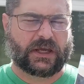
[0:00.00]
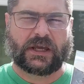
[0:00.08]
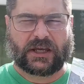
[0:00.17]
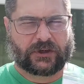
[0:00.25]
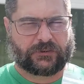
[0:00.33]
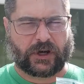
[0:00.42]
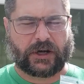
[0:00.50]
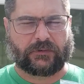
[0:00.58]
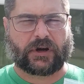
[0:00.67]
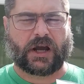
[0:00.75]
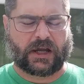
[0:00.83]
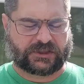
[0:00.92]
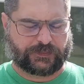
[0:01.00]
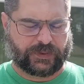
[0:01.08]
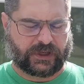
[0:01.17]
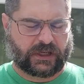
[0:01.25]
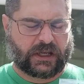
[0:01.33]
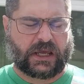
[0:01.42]
Great rods. But
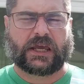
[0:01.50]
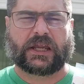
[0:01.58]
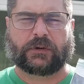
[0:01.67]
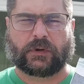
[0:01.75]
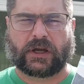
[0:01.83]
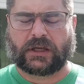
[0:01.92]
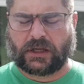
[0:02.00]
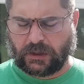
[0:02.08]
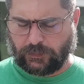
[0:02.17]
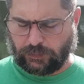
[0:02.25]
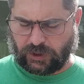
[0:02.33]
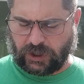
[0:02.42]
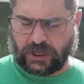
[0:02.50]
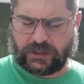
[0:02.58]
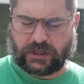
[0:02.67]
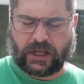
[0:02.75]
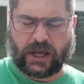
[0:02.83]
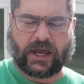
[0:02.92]
anyway, Brandon
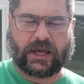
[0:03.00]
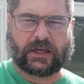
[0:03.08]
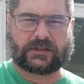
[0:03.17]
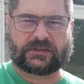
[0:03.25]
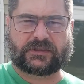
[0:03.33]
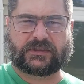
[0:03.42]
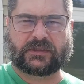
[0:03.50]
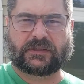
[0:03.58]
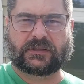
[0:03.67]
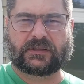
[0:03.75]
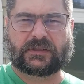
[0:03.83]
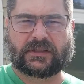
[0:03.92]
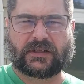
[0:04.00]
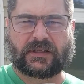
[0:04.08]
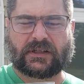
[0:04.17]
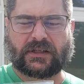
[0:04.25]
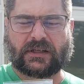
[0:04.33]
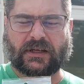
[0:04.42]
has
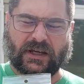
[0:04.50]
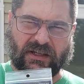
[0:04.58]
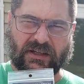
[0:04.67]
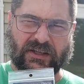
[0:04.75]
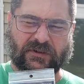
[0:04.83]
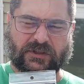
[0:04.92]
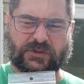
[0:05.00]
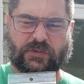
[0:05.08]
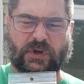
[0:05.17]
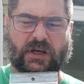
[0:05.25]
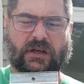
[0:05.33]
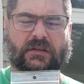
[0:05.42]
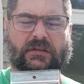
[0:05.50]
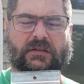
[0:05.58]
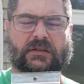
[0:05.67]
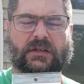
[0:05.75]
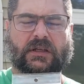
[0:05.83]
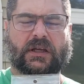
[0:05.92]
a leader as well.
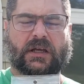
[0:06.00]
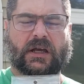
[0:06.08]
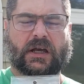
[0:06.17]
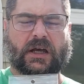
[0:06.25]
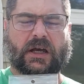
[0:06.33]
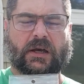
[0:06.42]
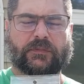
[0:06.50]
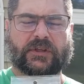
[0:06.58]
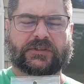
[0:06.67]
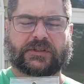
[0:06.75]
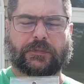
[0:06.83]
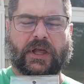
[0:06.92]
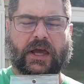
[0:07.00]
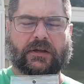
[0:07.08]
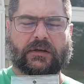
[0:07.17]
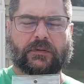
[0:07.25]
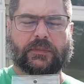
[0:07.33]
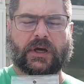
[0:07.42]
This is a
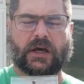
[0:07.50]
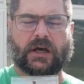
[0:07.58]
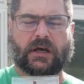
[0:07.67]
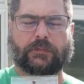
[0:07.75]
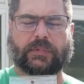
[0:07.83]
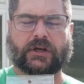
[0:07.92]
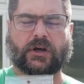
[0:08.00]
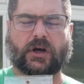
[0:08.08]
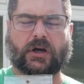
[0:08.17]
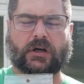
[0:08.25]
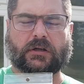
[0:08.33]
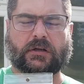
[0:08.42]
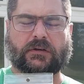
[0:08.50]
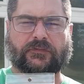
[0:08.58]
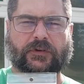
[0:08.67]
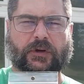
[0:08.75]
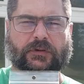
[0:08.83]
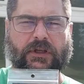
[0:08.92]
platinum big hog
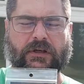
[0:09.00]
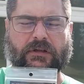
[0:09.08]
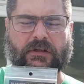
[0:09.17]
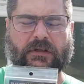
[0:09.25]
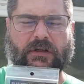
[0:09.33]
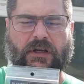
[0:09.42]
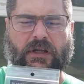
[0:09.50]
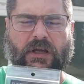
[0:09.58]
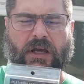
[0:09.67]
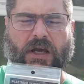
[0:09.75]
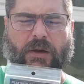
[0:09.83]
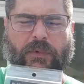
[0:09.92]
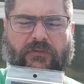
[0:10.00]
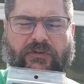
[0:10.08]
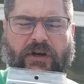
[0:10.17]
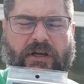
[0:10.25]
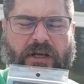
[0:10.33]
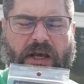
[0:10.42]
furled leader, a
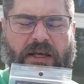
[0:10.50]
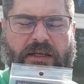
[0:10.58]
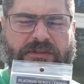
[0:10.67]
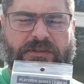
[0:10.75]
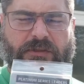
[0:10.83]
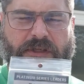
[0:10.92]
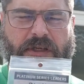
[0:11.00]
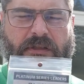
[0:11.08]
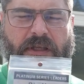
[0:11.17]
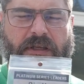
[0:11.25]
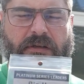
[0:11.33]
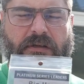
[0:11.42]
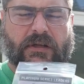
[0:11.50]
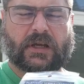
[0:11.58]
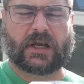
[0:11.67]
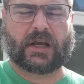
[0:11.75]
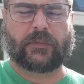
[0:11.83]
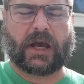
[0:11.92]
very nice looking leader.
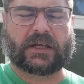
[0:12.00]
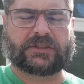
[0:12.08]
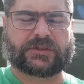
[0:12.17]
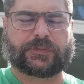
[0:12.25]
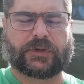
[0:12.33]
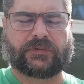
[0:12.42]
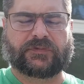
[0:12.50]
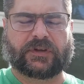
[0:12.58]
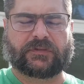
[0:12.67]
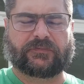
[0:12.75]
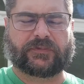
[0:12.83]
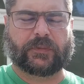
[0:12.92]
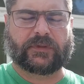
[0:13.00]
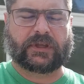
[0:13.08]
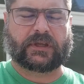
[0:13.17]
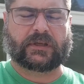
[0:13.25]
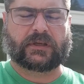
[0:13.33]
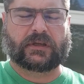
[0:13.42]
I just moved it from the
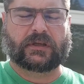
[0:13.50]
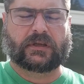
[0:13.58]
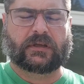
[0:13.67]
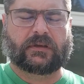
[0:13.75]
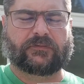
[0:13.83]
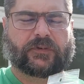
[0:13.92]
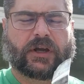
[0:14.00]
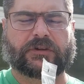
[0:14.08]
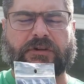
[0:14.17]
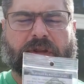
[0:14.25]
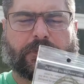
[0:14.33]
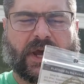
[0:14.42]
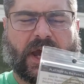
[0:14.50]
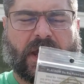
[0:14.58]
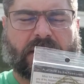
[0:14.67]
front to the back.